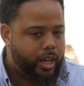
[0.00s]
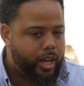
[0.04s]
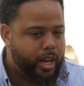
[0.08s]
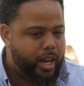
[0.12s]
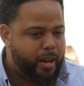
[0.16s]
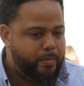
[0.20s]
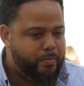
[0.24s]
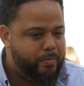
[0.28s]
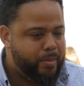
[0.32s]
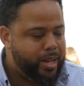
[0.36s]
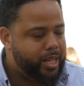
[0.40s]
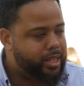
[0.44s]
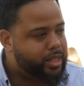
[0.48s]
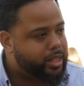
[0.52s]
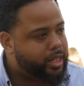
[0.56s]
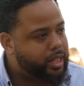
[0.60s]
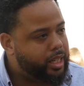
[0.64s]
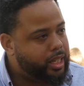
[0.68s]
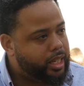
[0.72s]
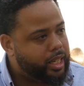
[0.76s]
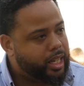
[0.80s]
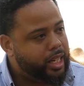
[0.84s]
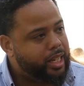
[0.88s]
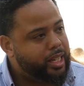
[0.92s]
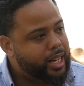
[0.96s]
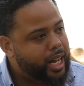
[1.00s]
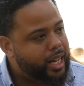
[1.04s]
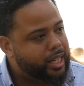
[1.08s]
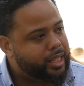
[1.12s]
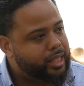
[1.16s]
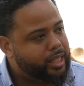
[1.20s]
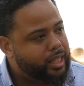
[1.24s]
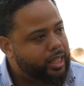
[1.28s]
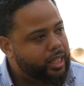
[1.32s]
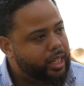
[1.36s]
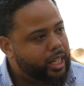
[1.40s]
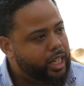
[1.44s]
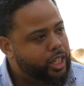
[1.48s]
immensely
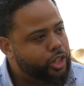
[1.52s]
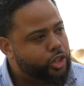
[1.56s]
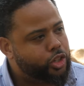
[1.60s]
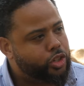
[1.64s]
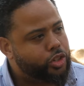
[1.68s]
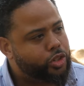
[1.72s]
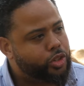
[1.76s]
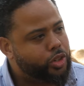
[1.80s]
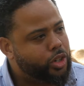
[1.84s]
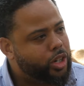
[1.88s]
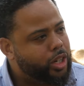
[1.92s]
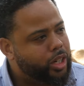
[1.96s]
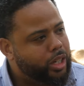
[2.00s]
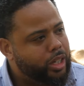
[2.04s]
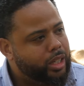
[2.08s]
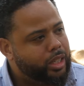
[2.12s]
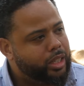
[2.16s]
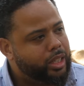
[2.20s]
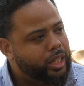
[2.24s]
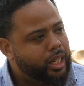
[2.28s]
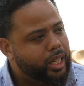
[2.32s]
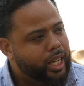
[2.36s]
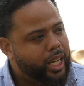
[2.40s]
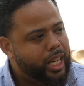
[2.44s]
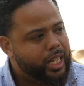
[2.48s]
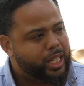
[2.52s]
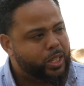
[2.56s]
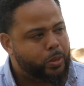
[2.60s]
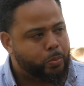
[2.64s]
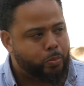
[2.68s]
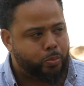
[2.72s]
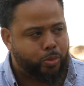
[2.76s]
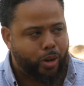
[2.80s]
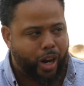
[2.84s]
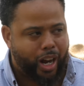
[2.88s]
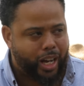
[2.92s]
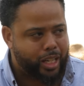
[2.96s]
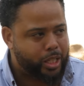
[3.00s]
connected, it's strong, it's
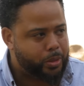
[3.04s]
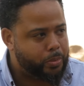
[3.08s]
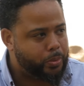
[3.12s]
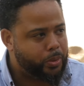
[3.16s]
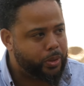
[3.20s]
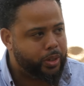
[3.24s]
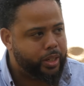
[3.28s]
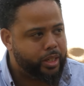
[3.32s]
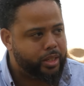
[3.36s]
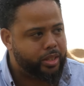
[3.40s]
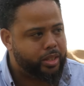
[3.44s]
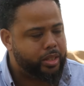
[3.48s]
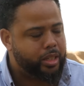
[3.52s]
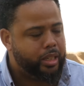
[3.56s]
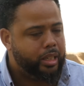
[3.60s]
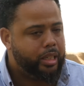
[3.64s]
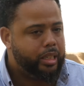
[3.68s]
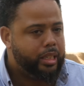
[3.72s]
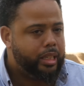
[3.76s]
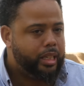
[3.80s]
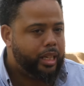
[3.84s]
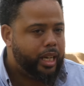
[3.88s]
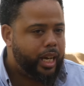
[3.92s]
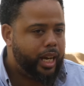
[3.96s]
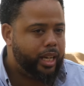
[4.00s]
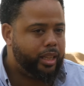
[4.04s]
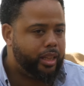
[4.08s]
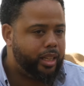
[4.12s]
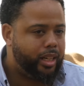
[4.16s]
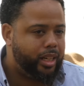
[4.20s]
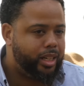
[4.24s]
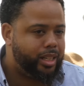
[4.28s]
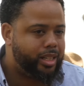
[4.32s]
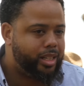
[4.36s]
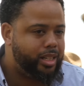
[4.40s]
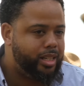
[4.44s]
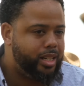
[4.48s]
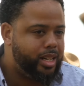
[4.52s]
prosperous, and
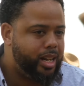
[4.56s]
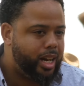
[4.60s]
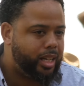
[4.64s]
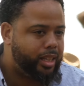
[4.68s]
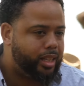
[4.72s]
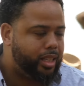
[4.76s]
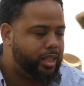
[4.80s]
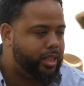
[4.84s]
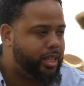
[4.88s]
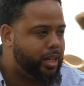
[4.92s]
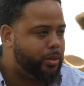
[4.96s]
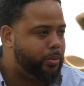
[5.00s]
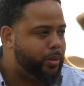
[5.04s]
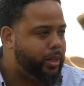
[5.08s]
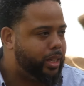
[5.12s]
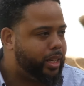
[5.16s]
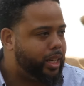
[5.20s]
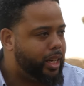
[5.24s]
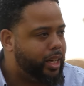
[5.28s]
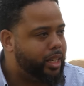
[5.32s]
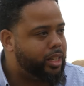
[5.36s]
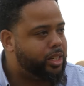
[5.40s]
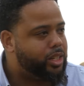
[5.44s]
there is nothing that we can